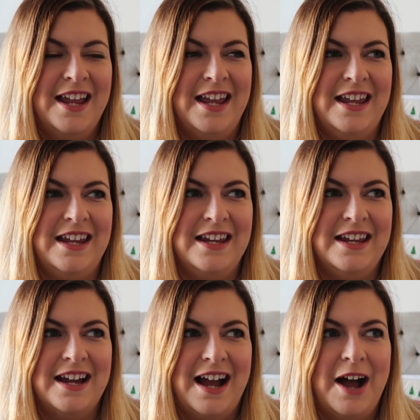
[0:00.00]

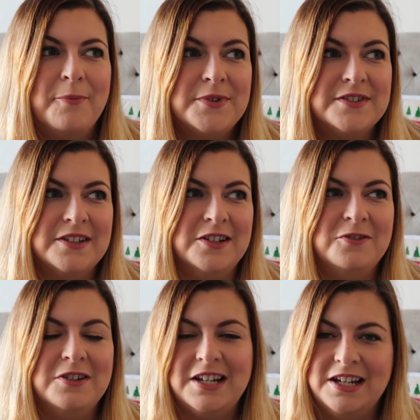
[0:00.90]
he
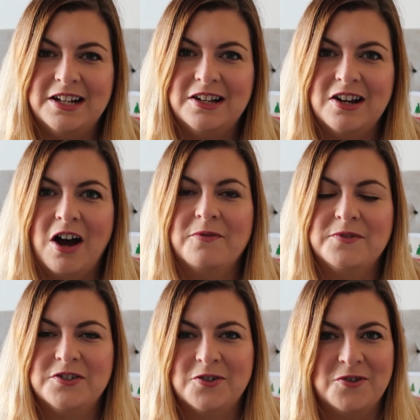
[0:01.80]
absolutely
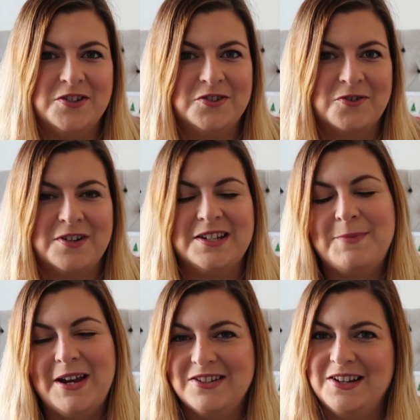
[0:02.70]
loved Toy Story,
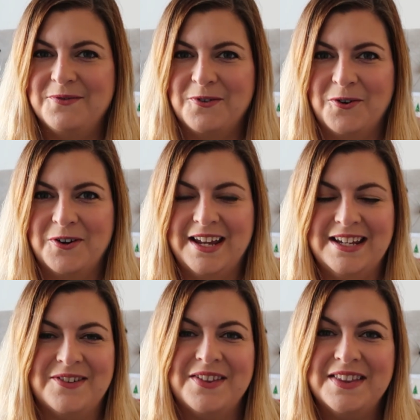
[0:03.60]
especially Forky,
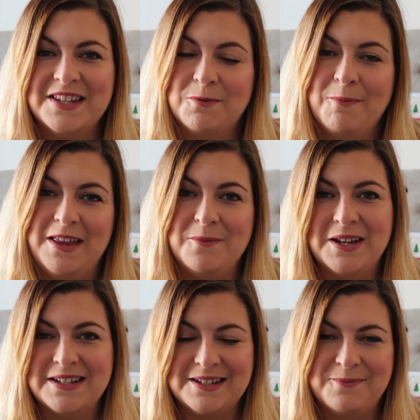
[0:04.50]
so I think this will make the
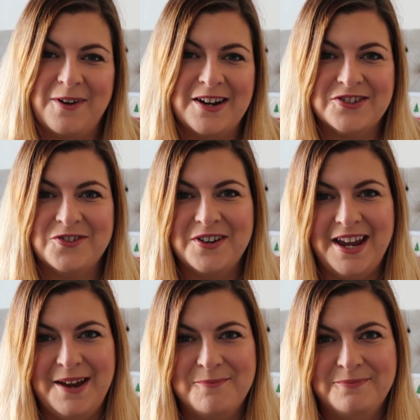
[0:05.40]
biggest impression on
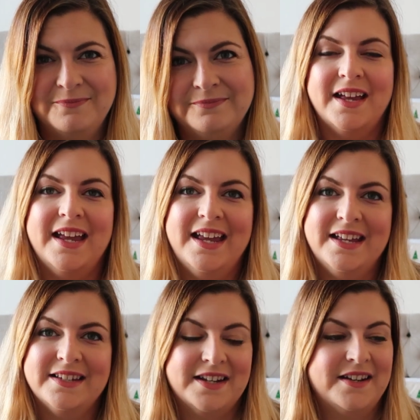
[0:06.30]
him. So here
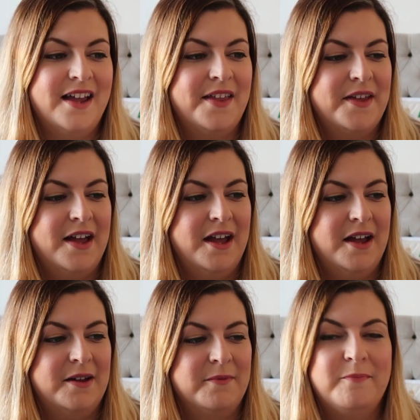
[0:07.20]
is
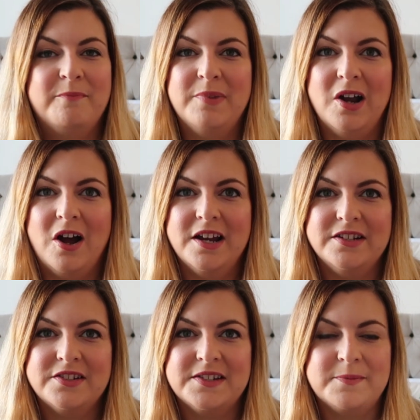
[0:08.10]
another
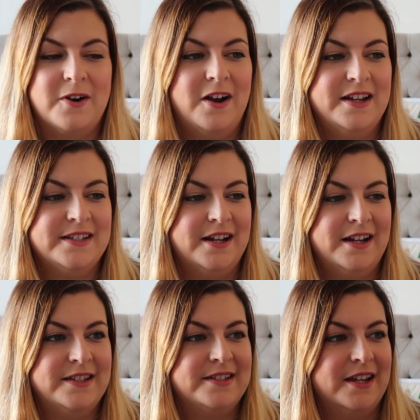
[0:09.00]
blind surprise
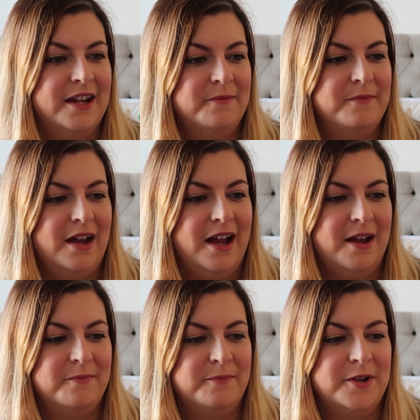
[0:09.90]
item,
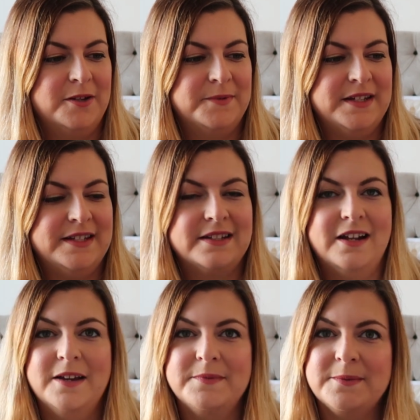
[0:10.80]
Poopsie
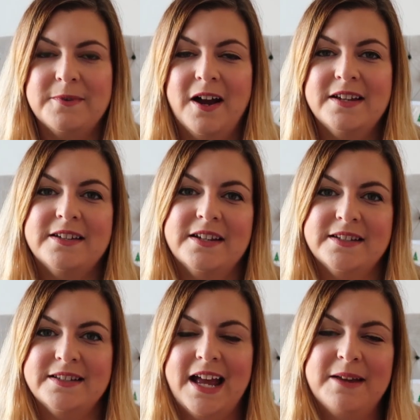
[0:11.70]
Slime Surprise. So it's
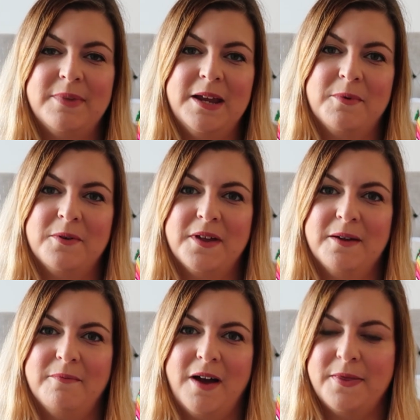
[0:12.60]
the same people
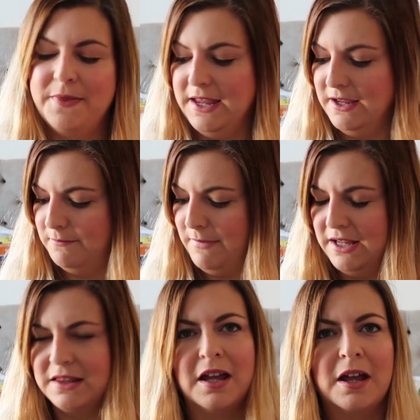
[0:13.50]
that I think
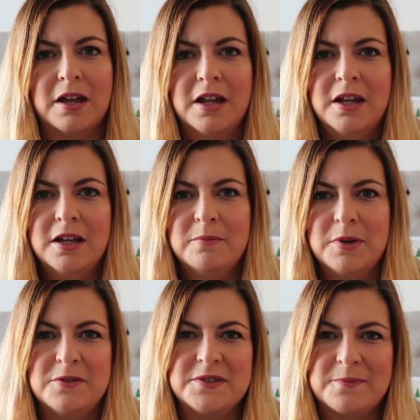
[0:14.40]
make the
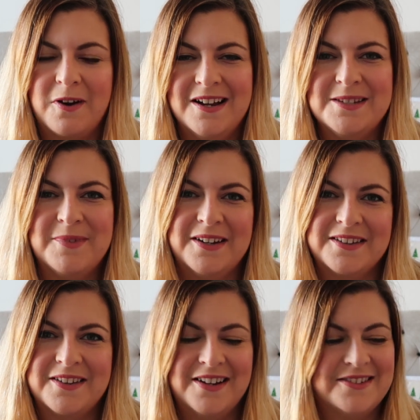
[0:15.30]
Pooh surprise
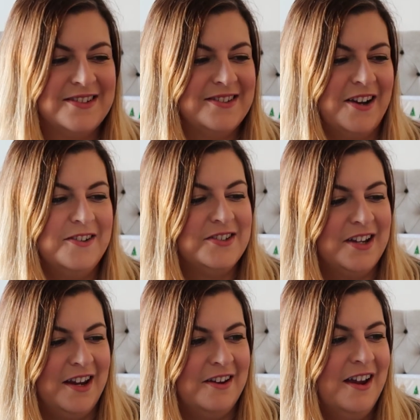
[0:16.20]
book that I just showed
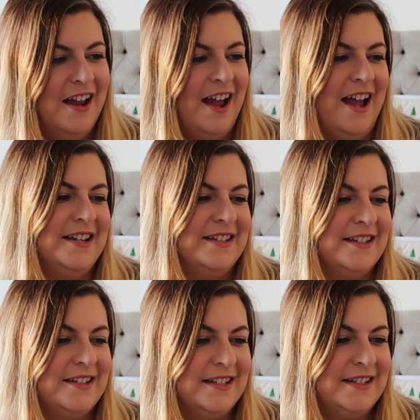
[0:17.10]
you, and it
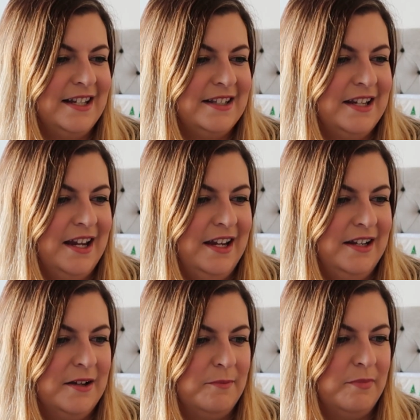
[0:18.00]
says there's
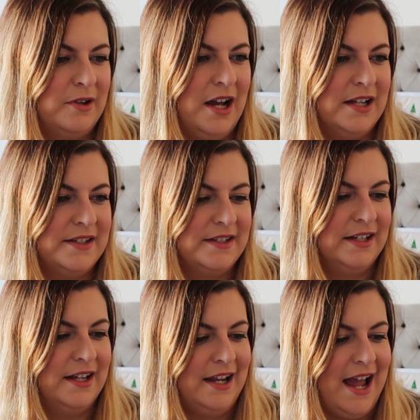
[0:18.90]
16 plus to
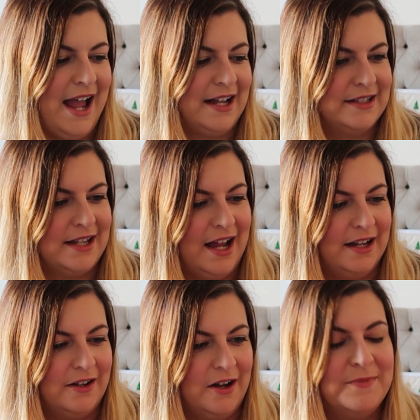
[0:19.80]
collect,
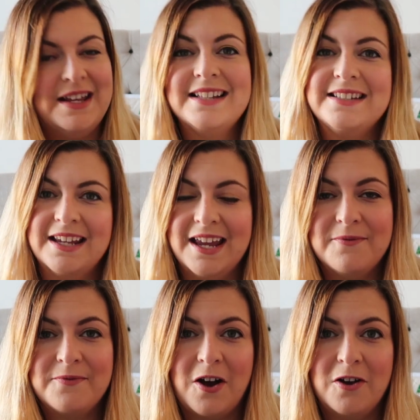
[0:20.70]
and I'm guessing it
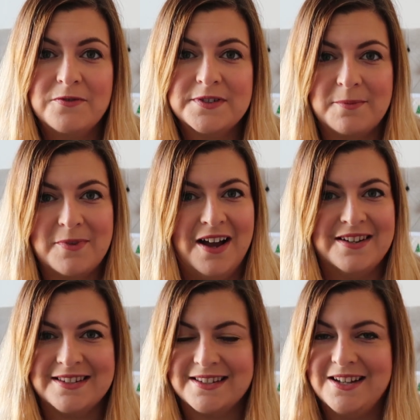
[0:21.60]
involves some kind
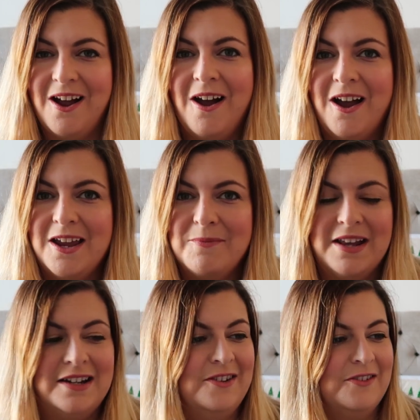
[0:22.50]
of slime
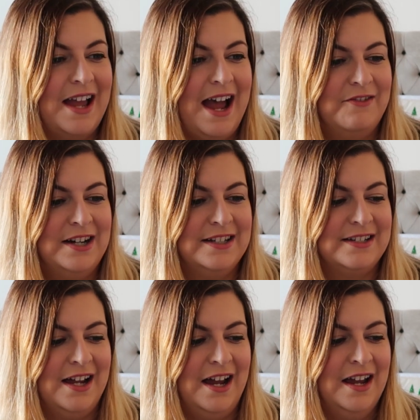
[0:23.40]
and a little
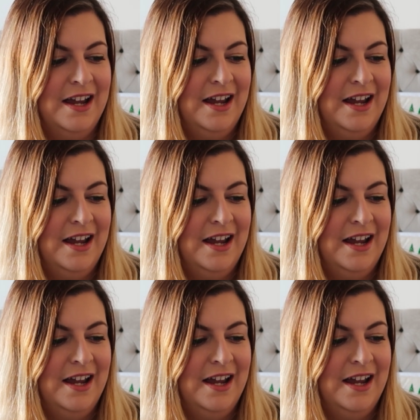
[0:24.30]
character.